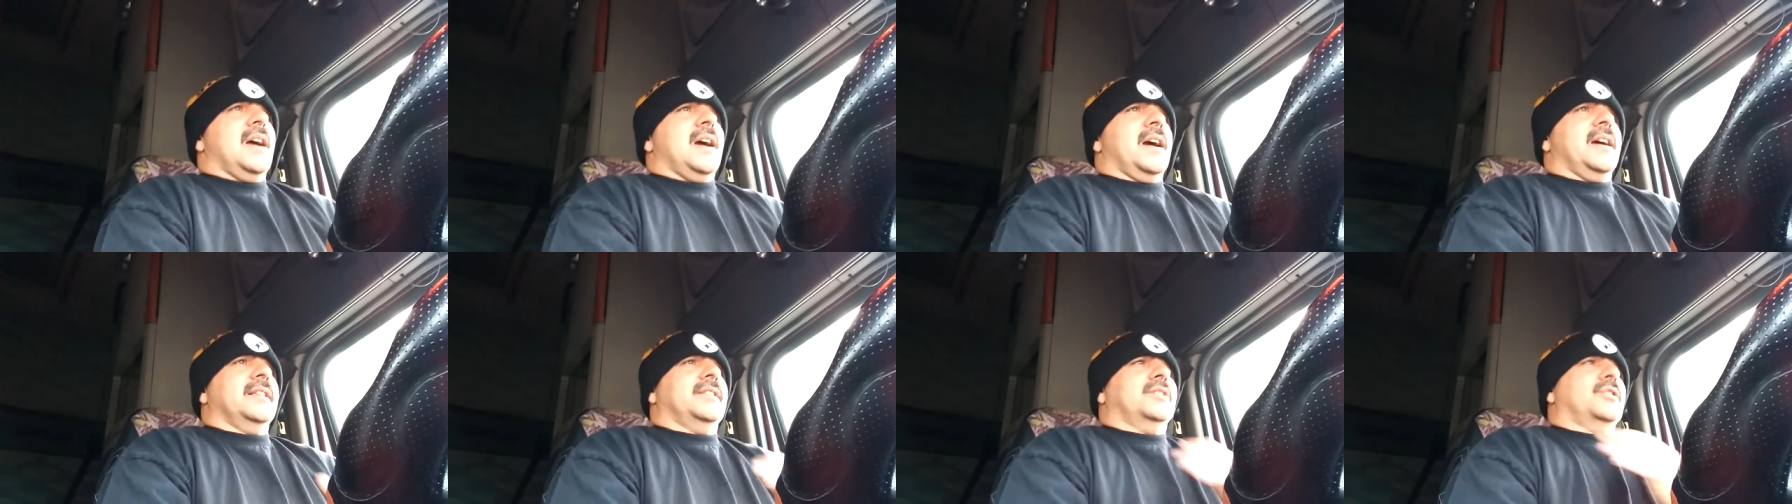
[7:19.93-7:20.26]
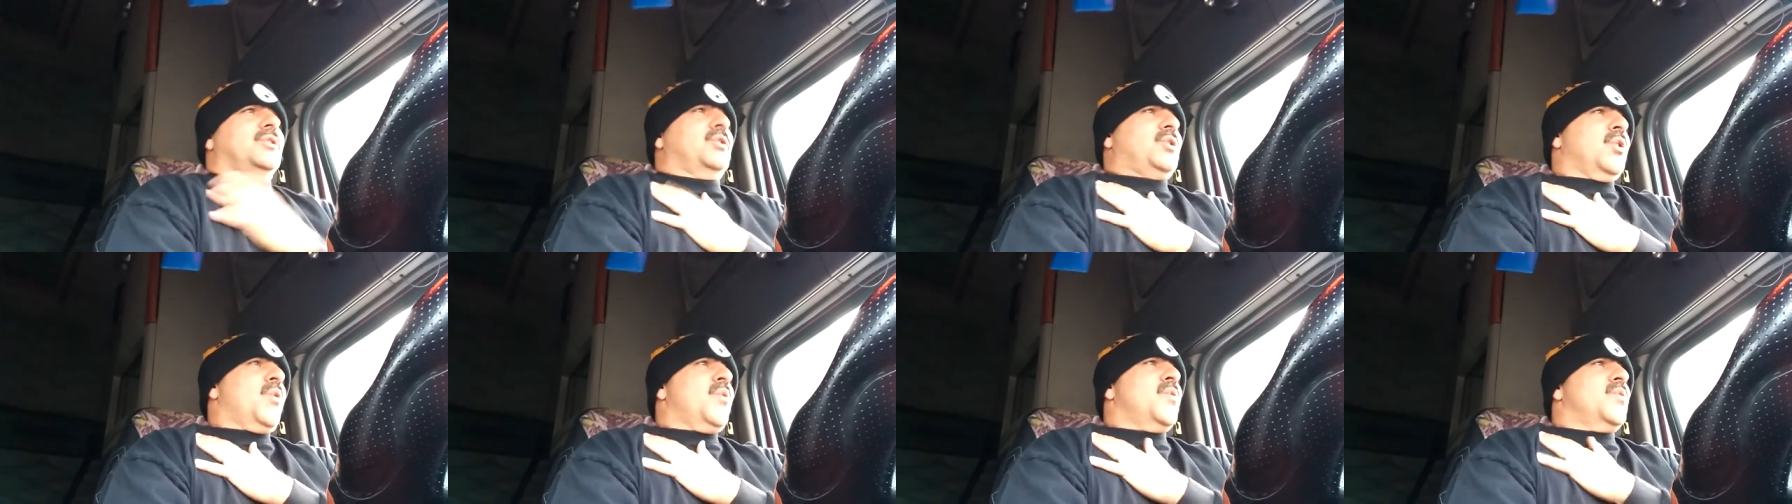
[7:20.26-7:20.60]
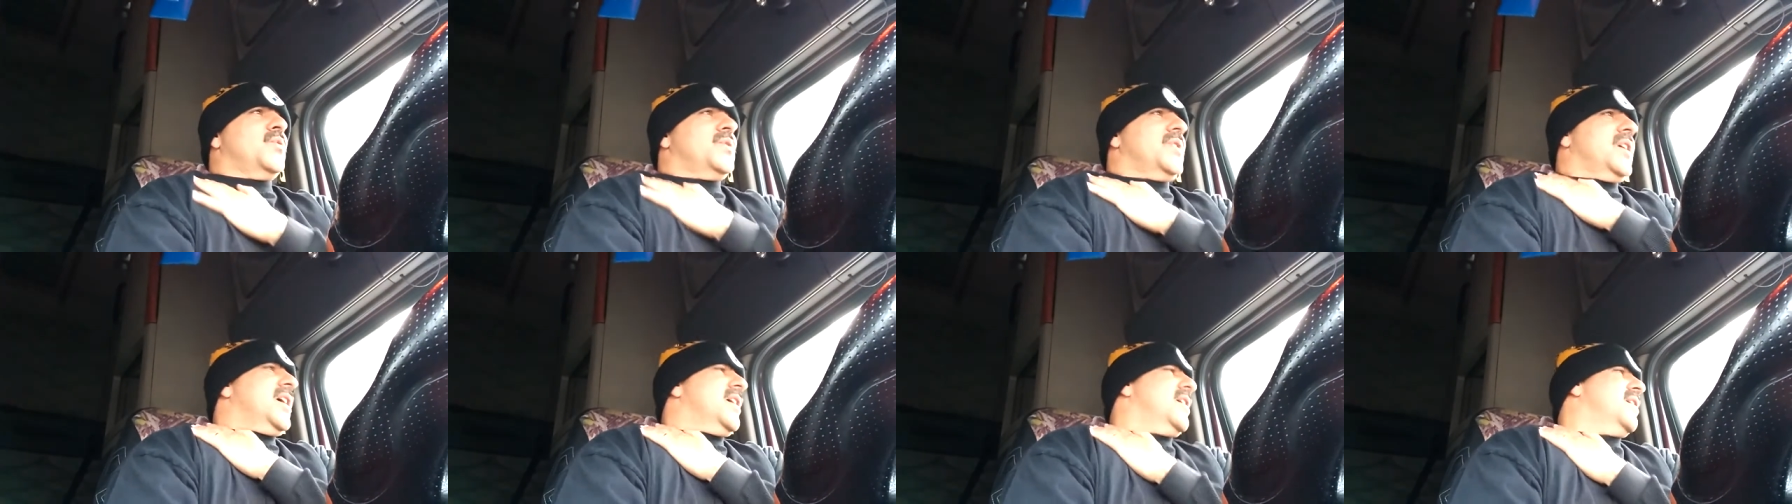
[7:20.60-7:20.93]
I
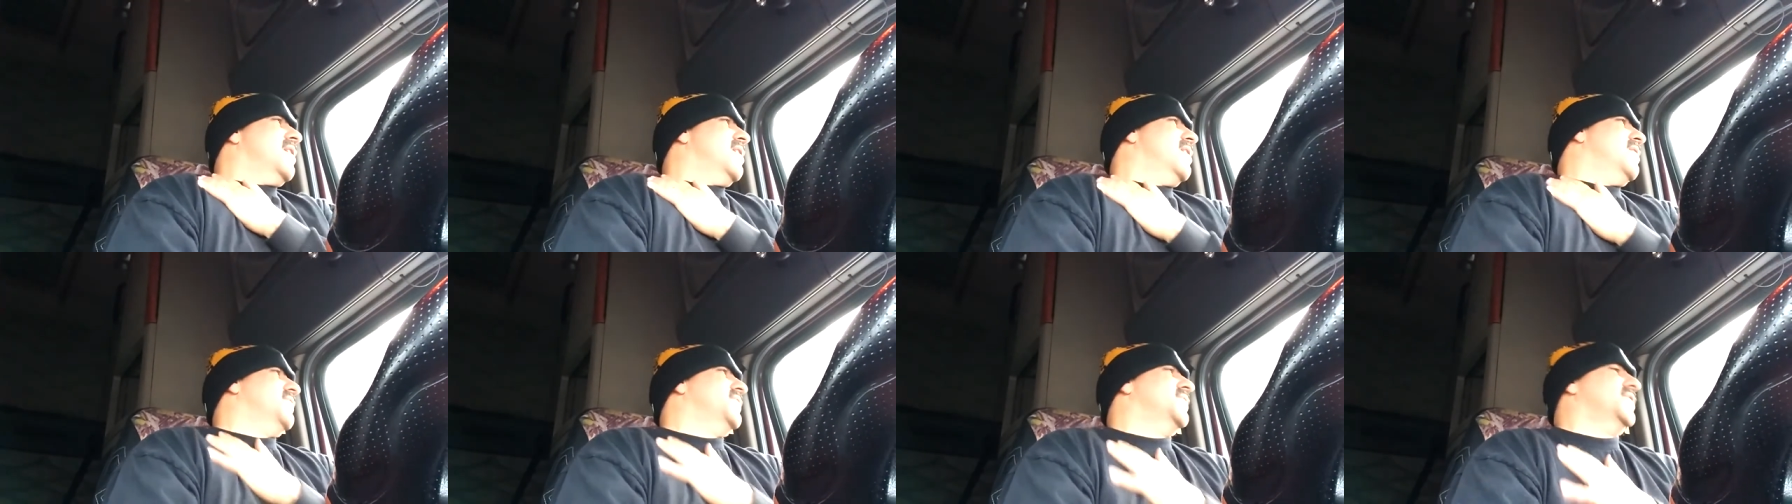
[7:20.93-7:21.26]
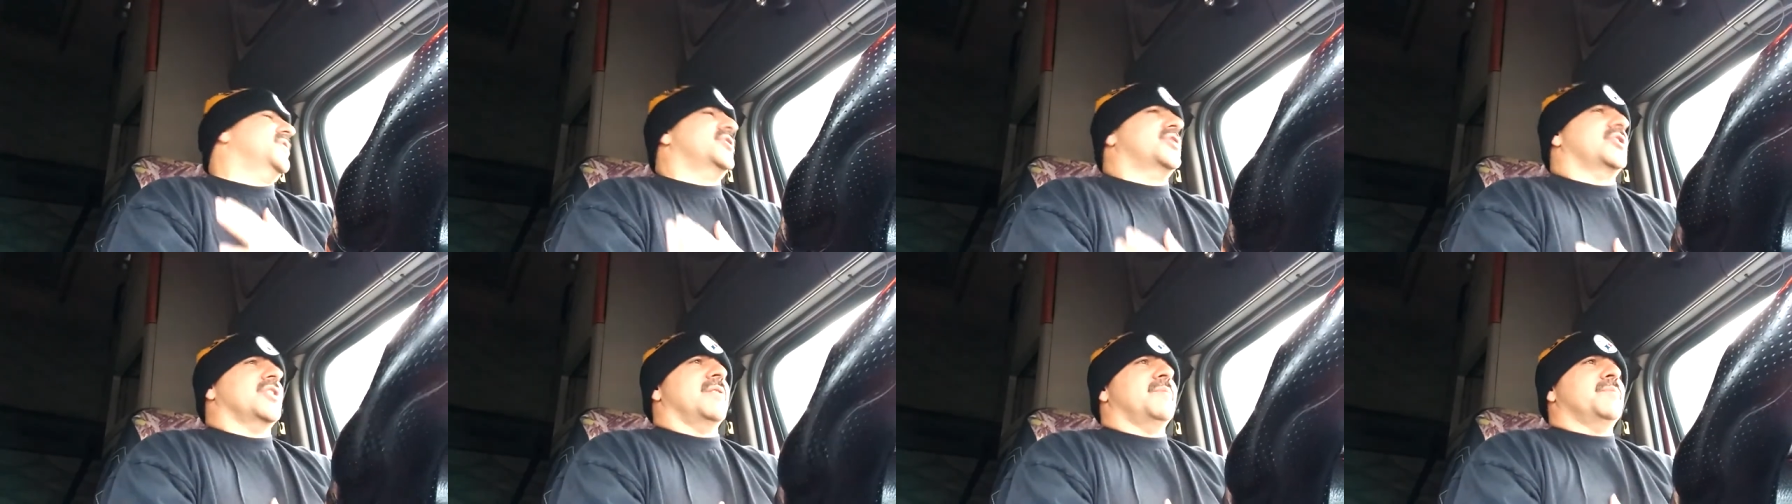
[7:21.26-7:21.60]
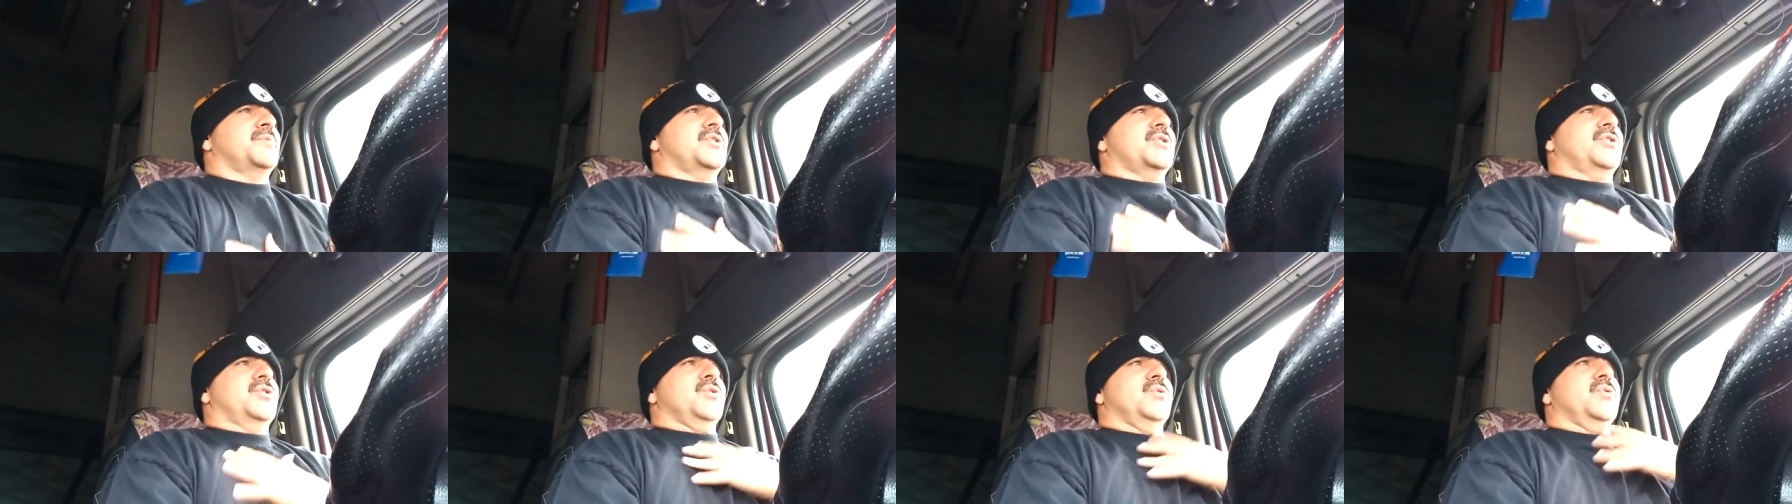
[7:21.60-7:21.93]
don't have the
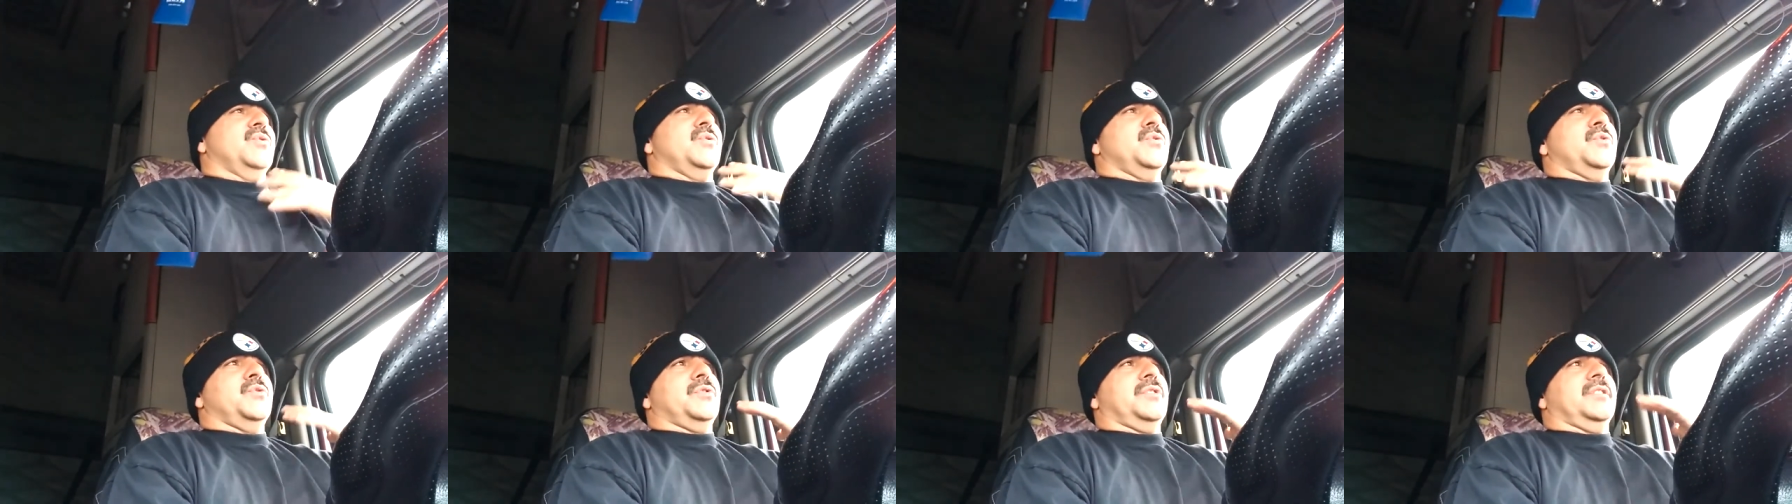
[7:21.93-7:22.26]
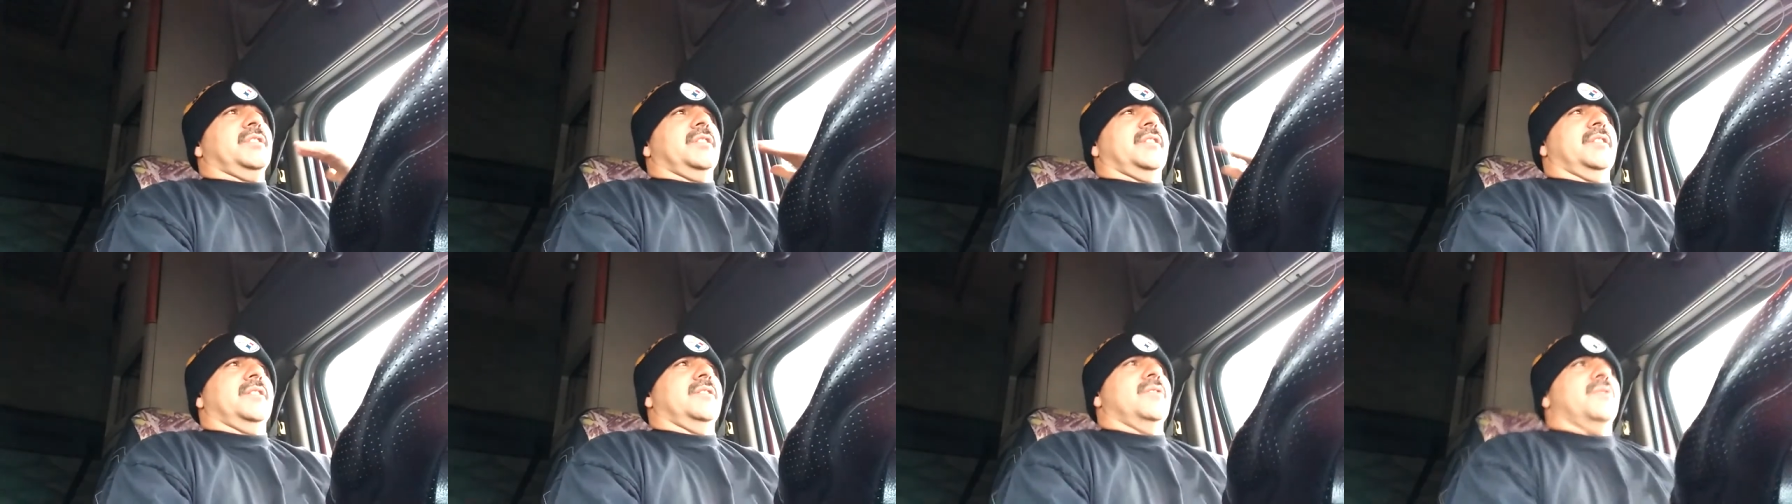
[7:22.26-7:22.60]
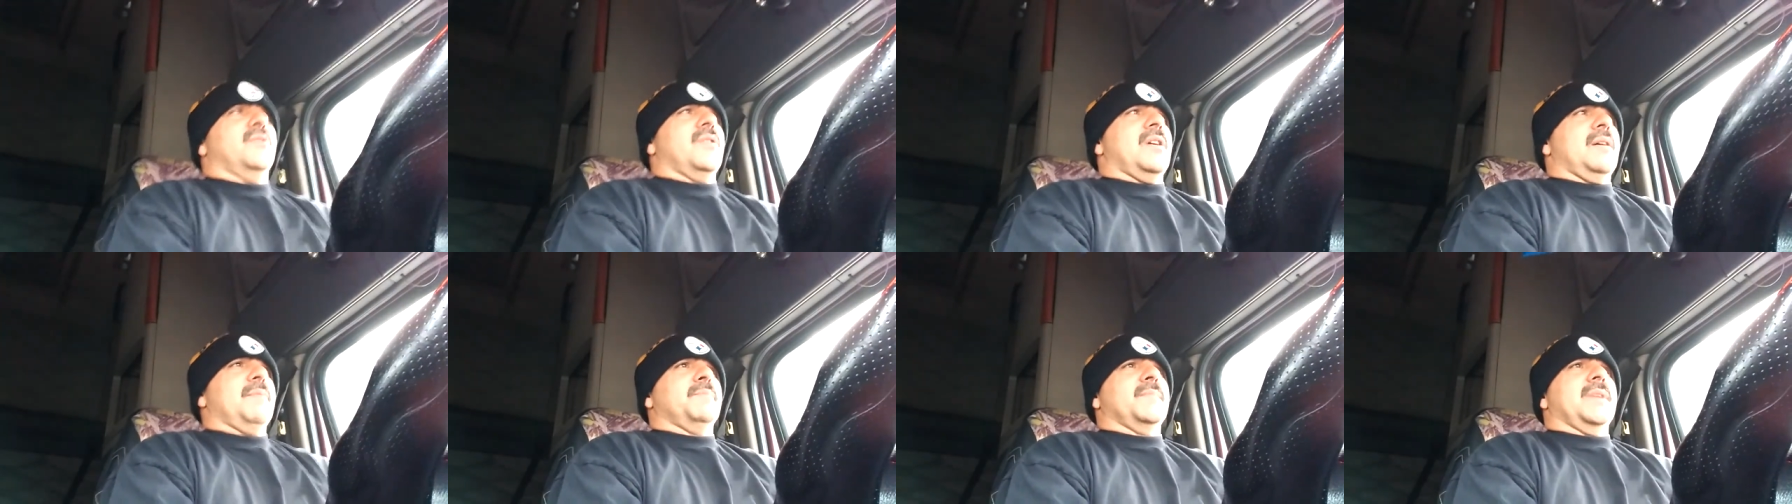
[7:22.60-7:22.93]
jumpsuit.
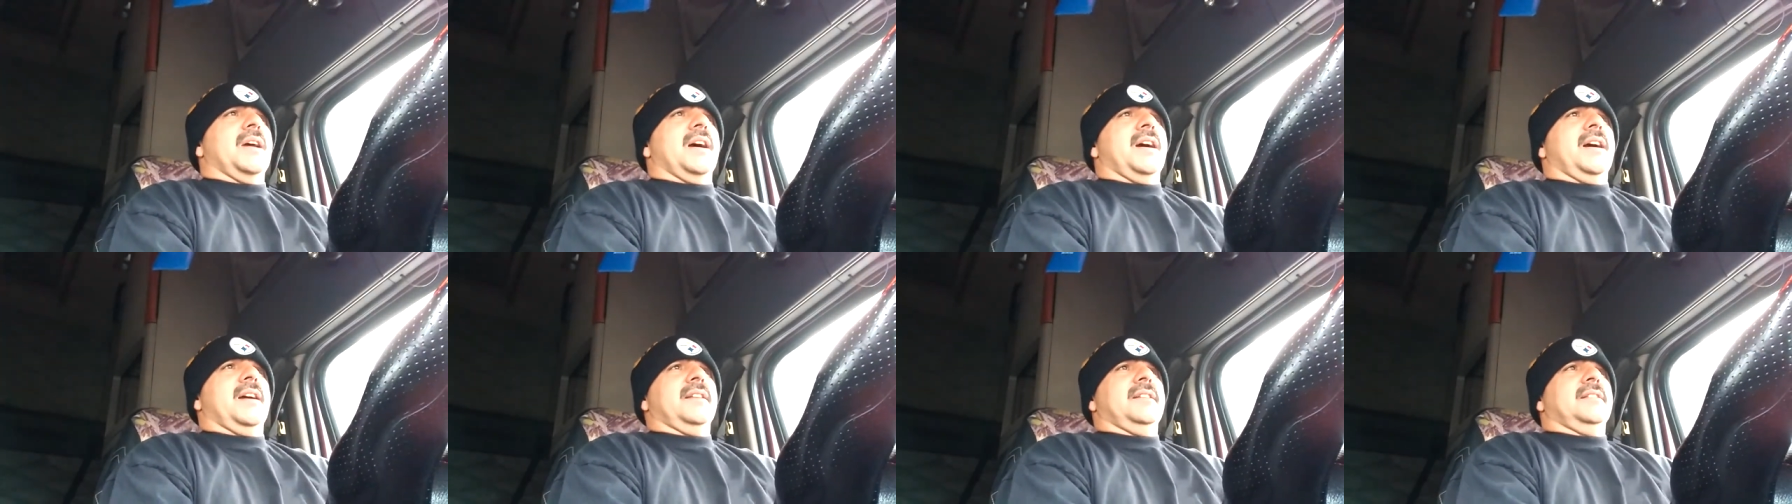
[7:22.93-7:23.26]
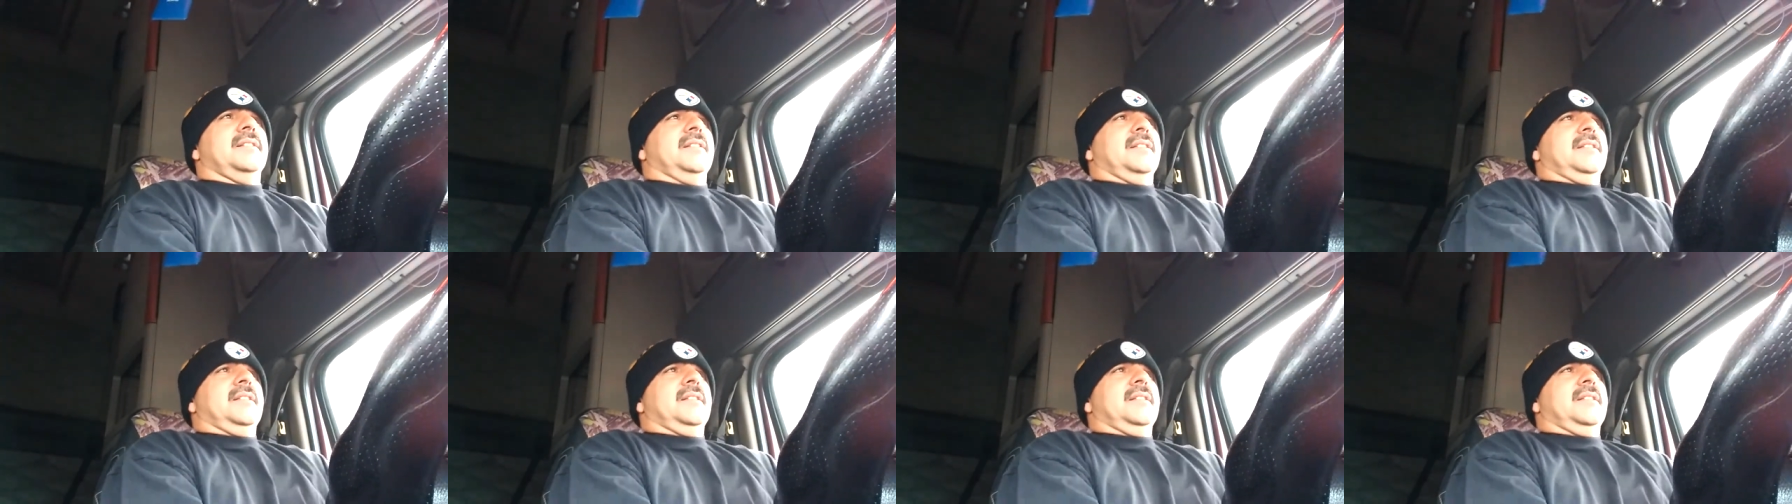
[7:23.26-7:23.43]
I'm not